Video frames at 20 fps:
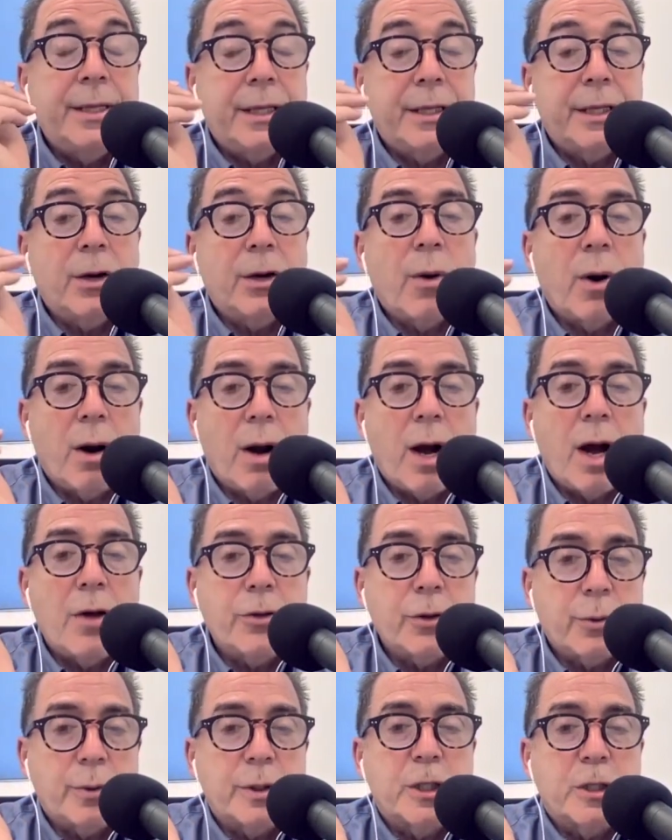there were
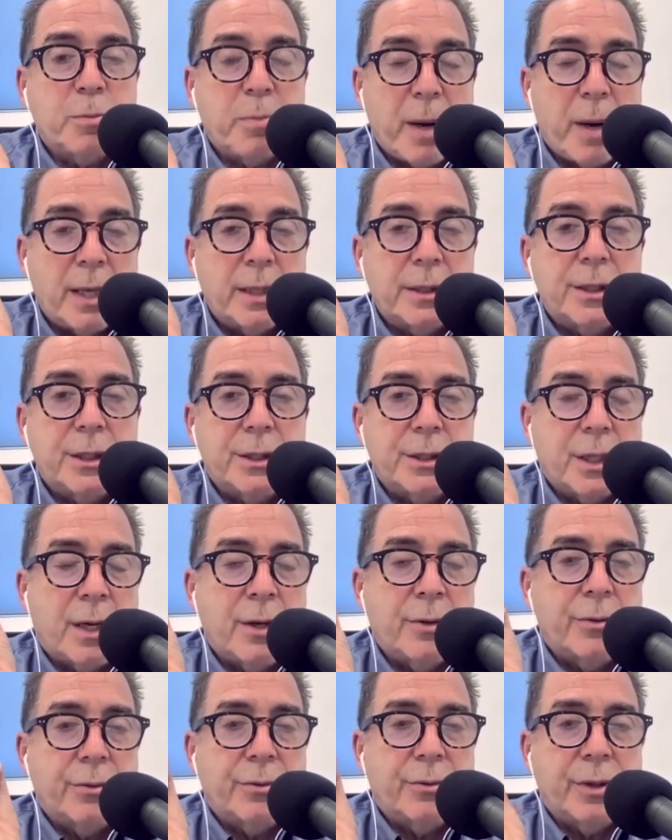other responses
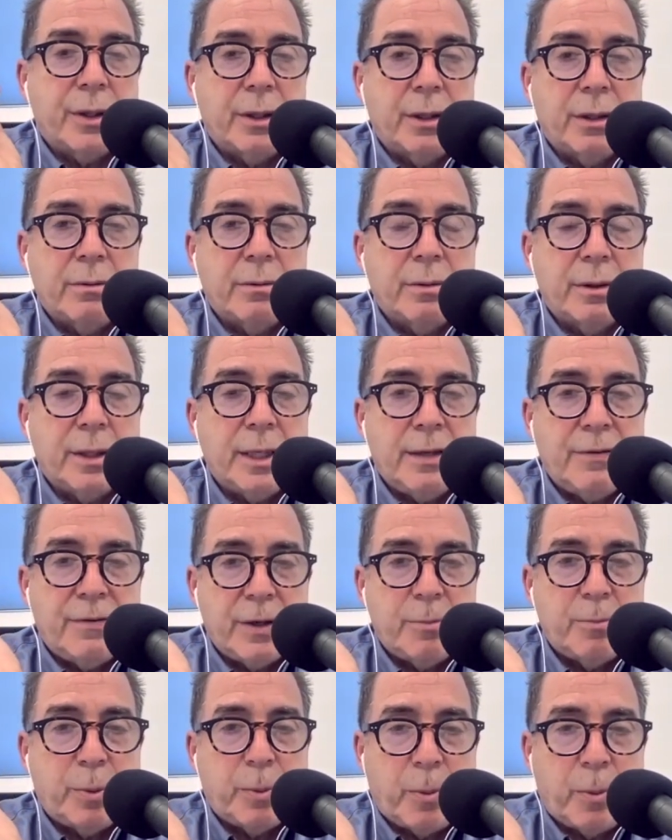other than
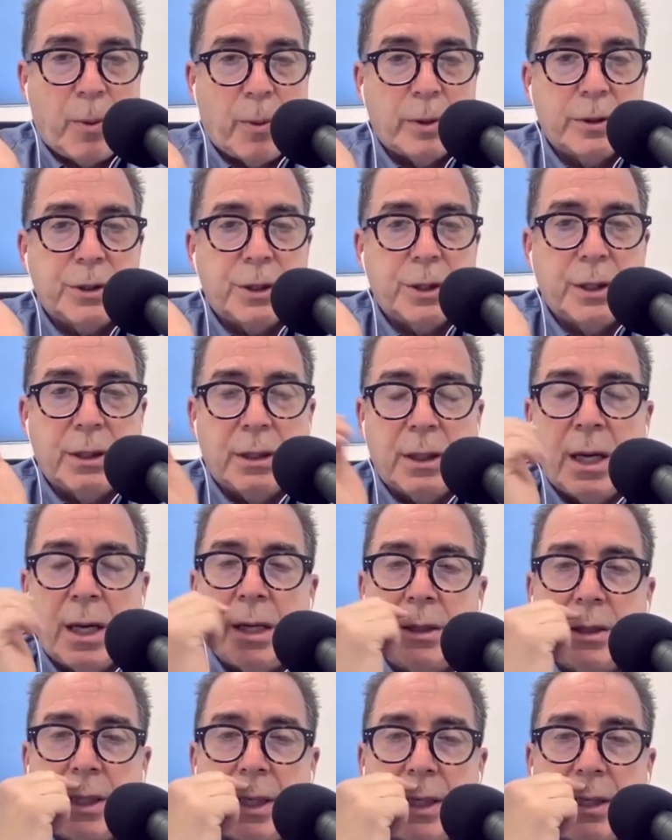even proportionate
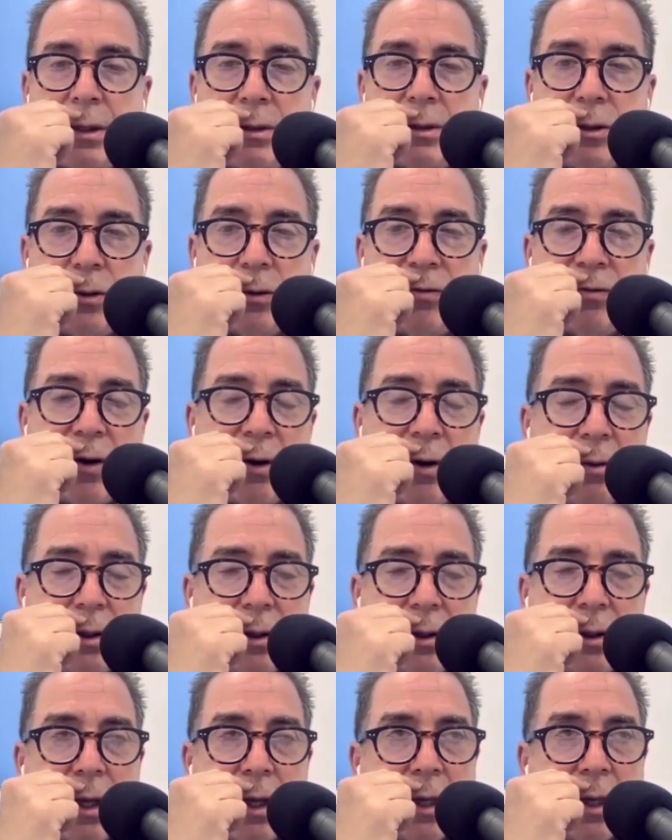lockdowns or
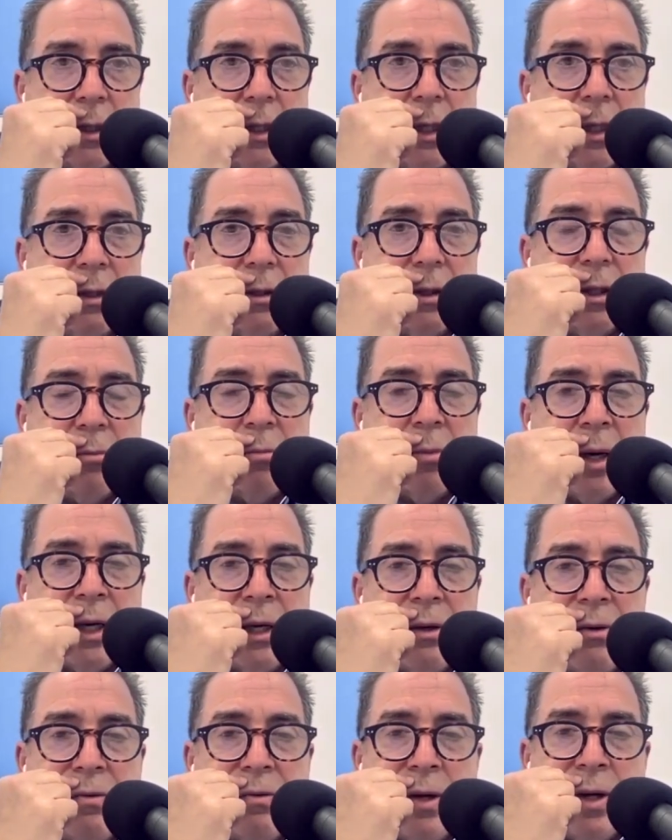focused lockdowns that might
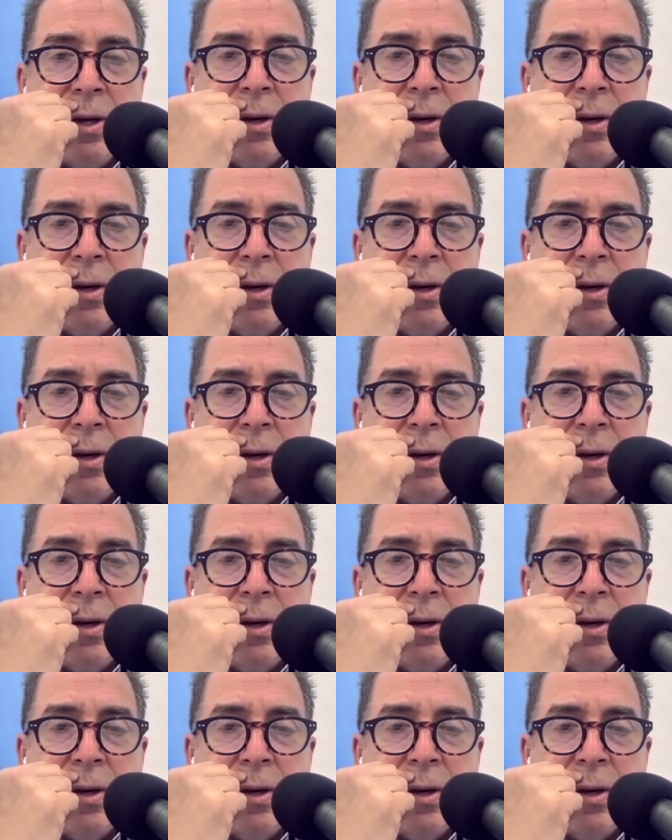have